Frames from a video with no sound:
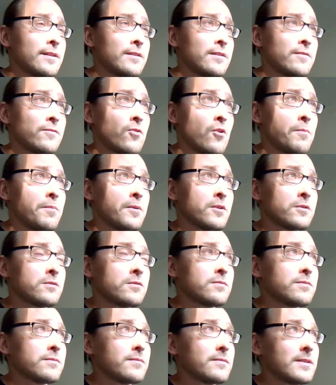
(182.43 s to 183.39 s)
the
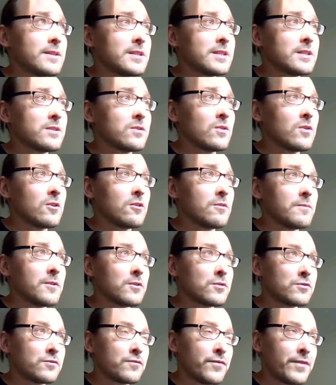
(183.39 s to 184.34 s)
robot is
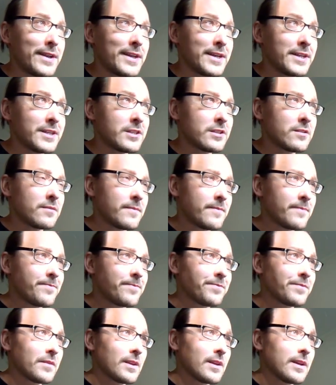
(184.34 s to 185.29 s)
almost finished
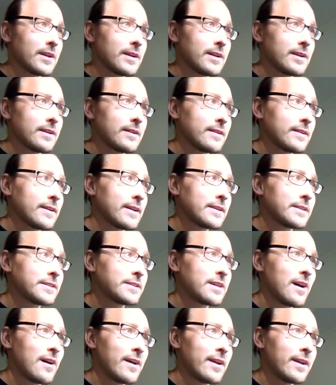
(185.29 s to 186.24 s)
and
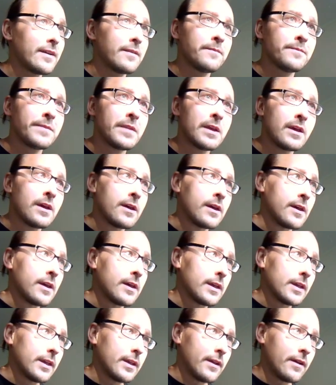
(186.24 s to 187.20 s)
dying.
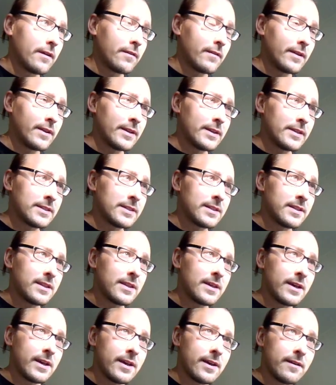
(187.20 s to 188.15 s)
Here is
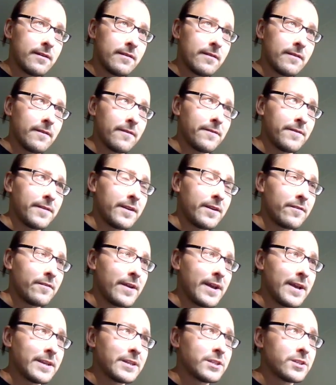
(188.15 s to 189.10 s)
the
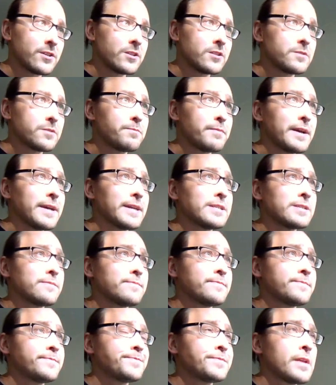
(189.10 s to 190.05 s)
Federation space,
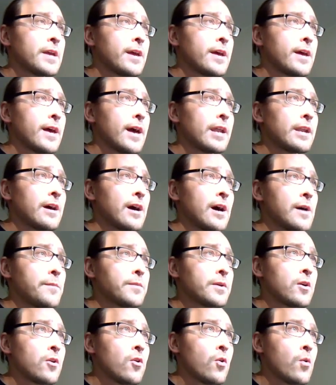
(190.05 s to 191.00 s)
and I'm
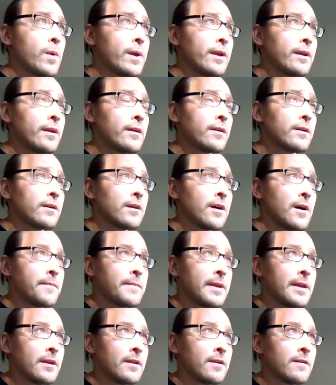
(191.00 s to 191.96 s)

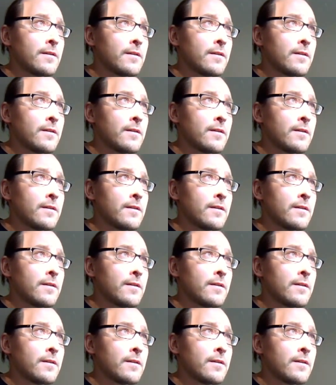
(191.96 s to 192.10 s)
coming